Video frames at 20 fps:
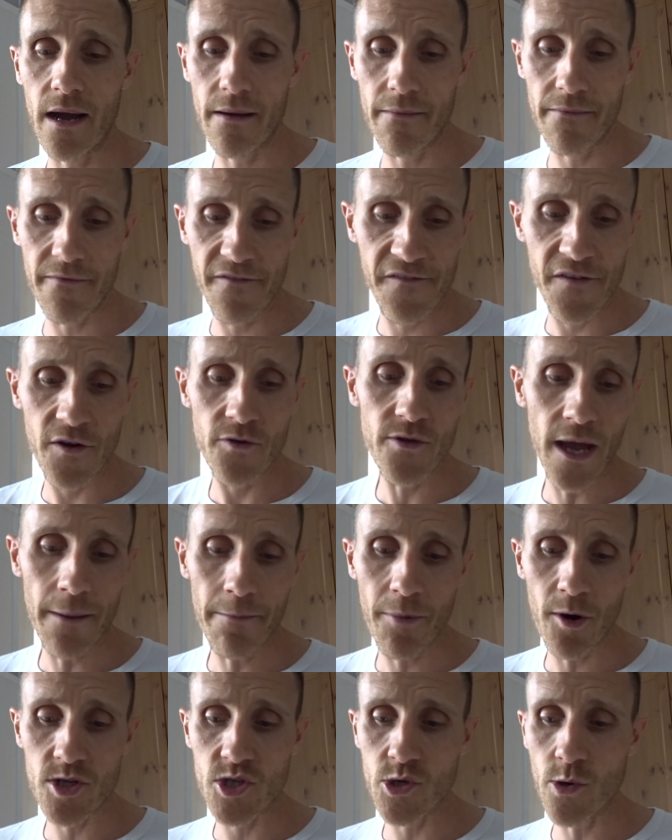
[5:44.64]
fill that
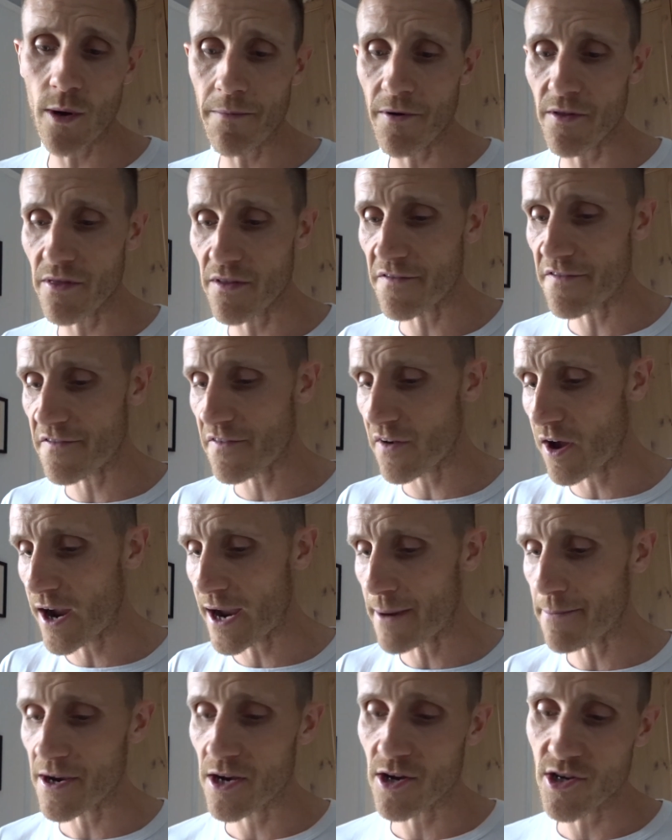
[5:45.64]
bottle up on the
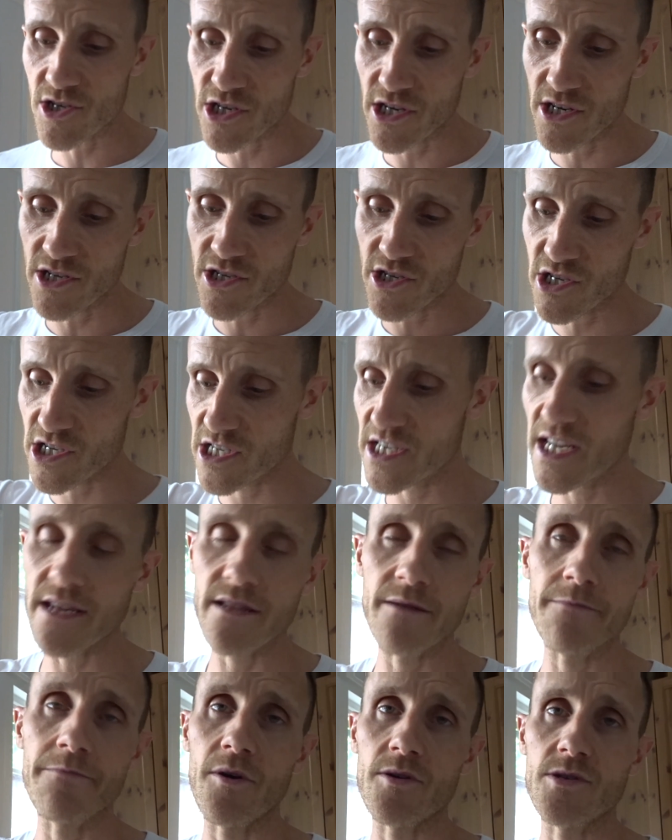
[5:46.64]
fly, because you can just stick
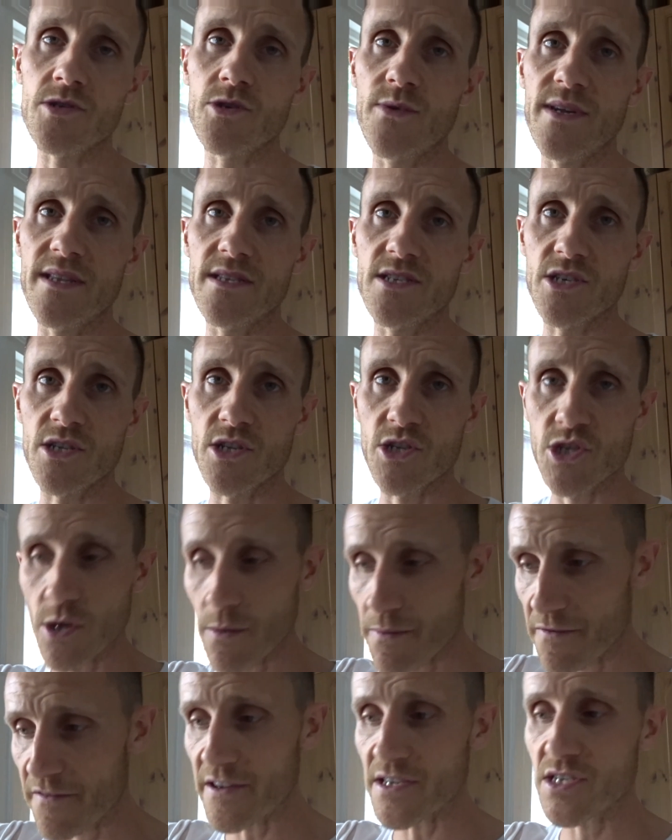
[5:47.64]
the bottle into the
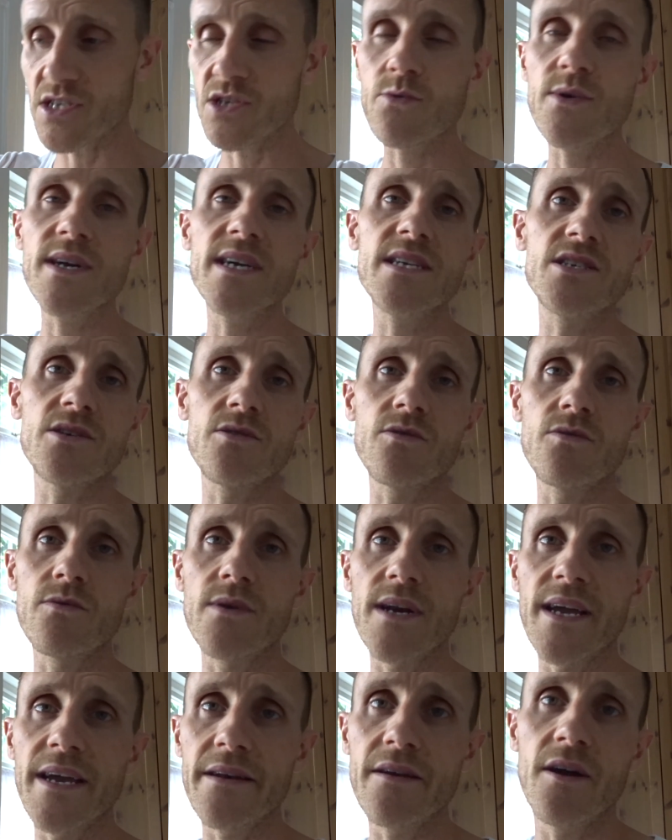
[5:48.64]
top of it, squeeze it
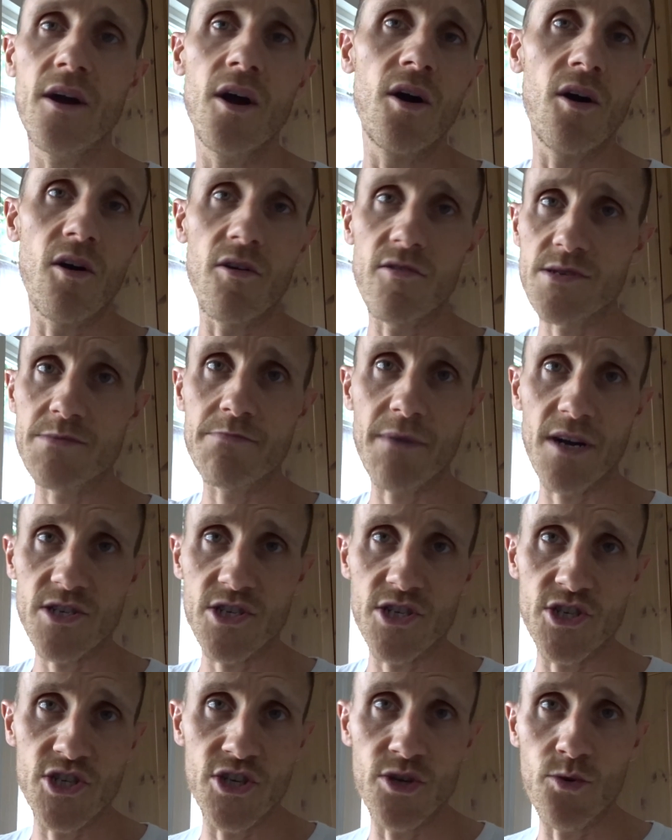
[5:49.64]
all in, or as
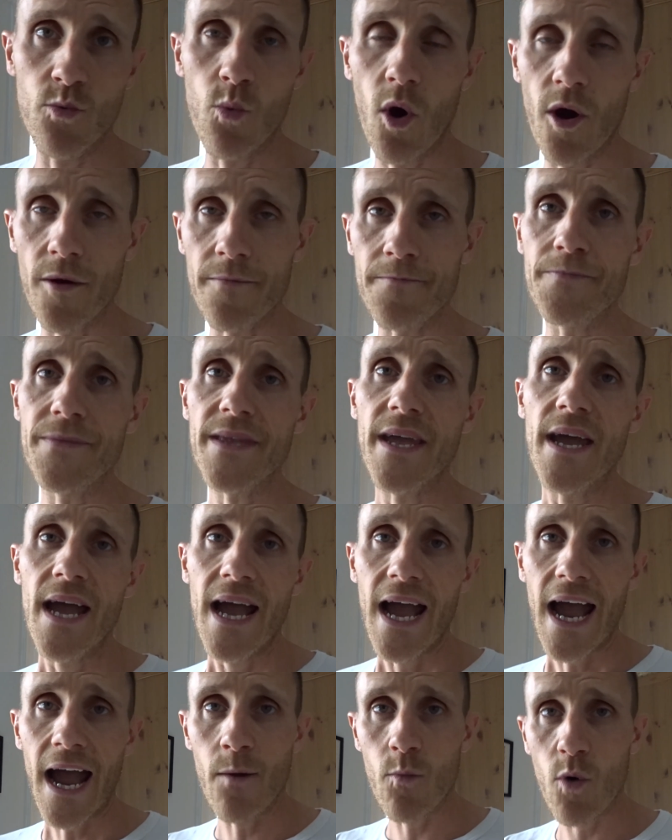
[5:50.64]
much as you want.
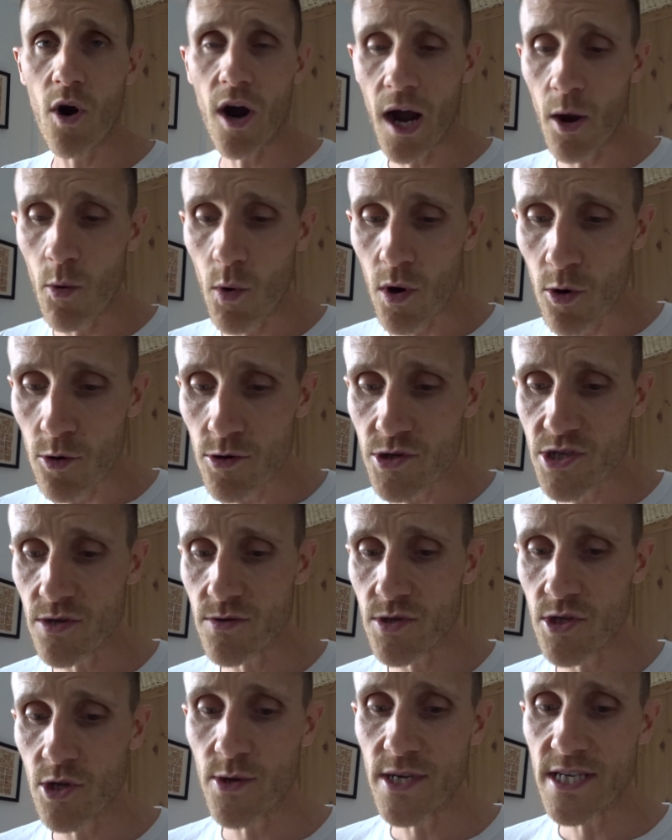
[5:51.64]
And what I will also
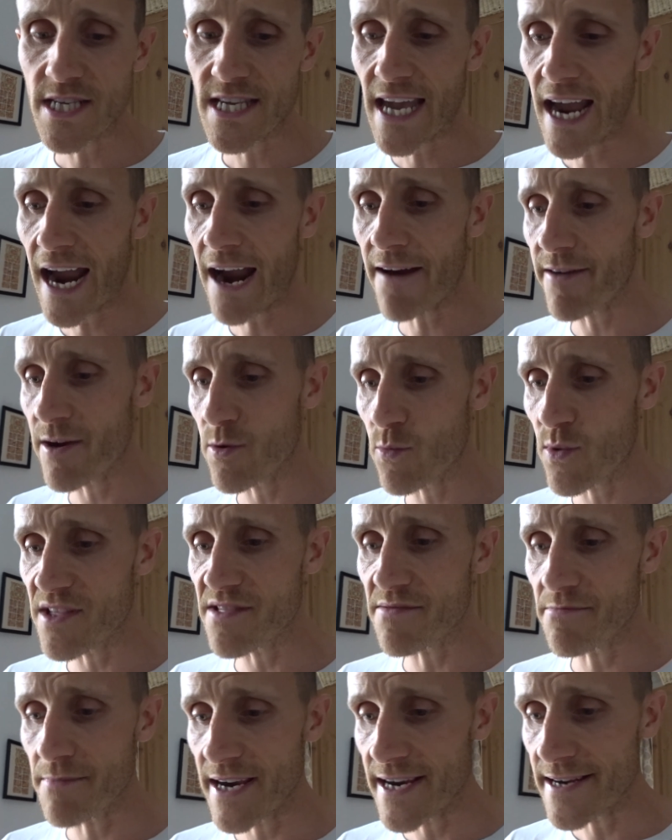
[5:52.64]
do is carry
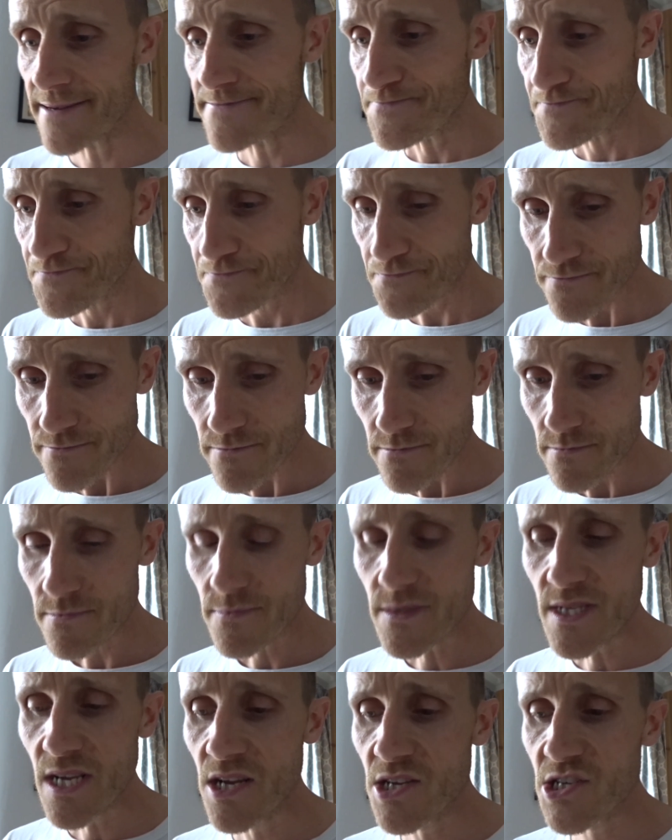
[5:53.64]
with me
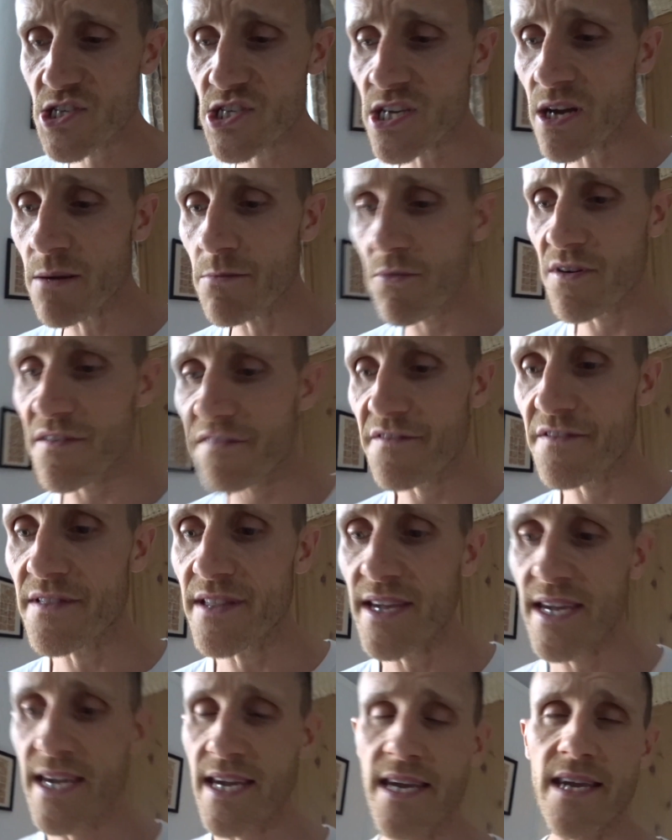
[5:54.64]
some of
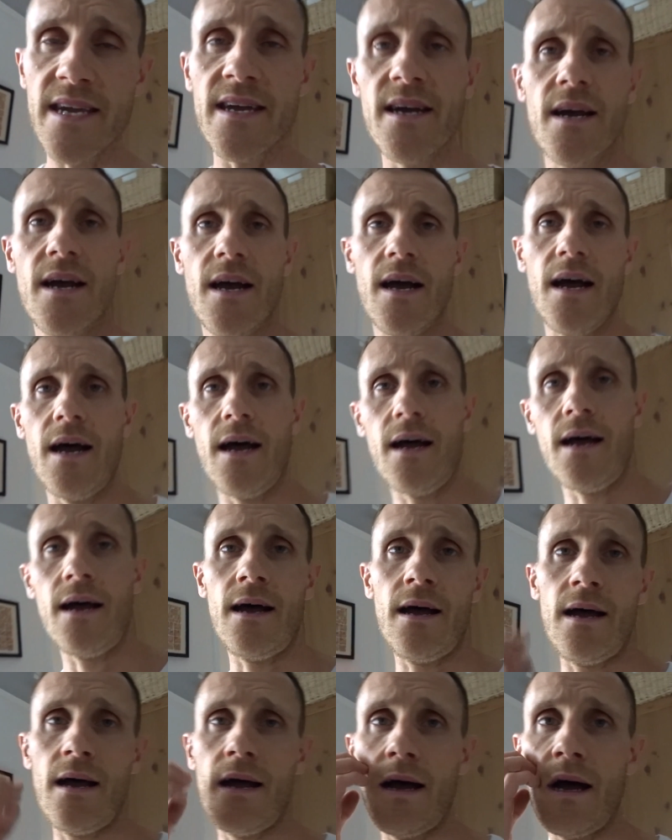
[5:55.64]
the
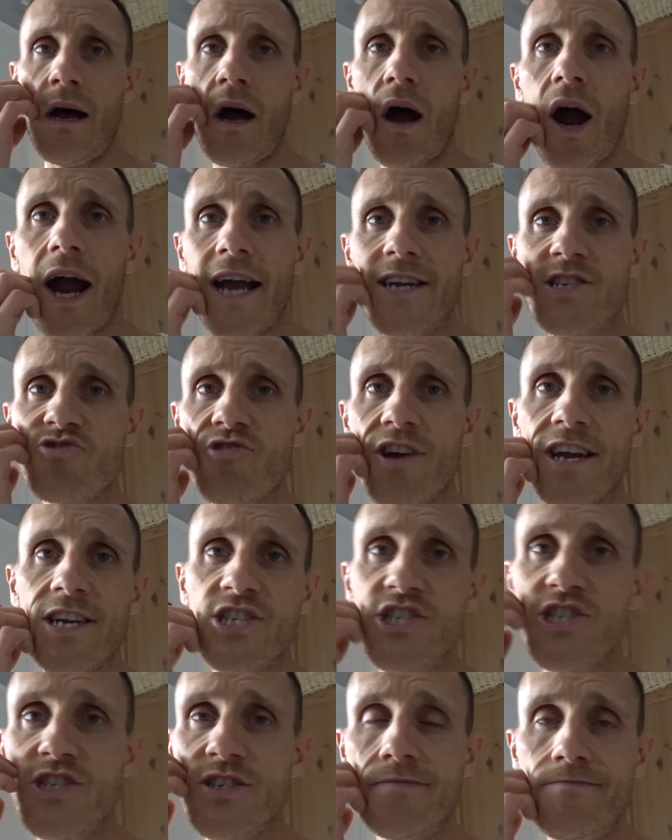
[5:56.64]

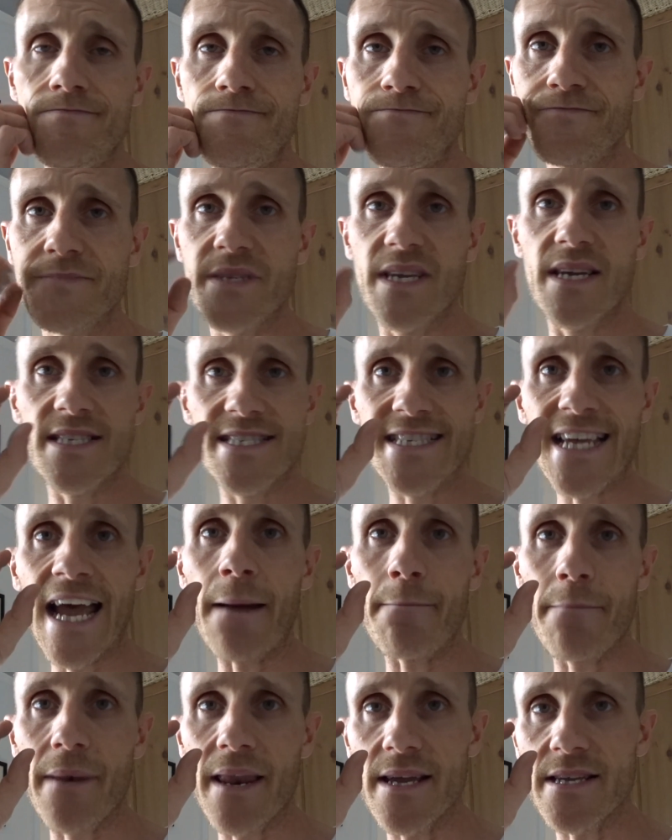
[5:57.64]
hydration
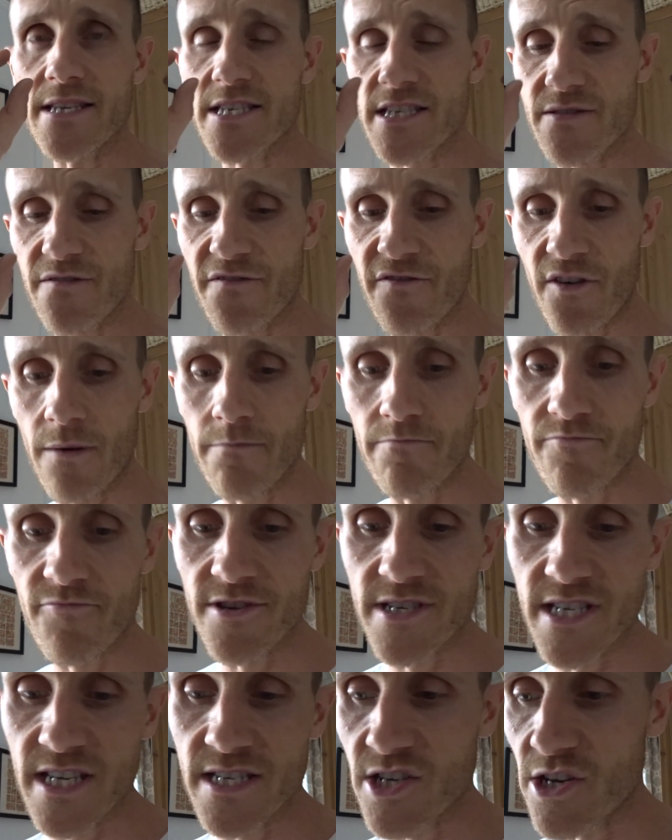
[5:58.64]
tablets from
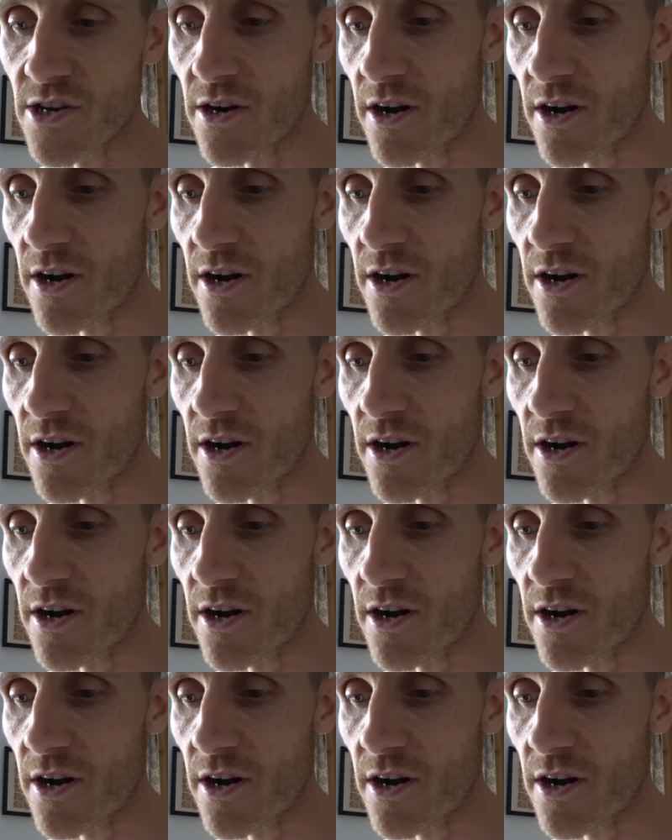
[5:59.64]
Precision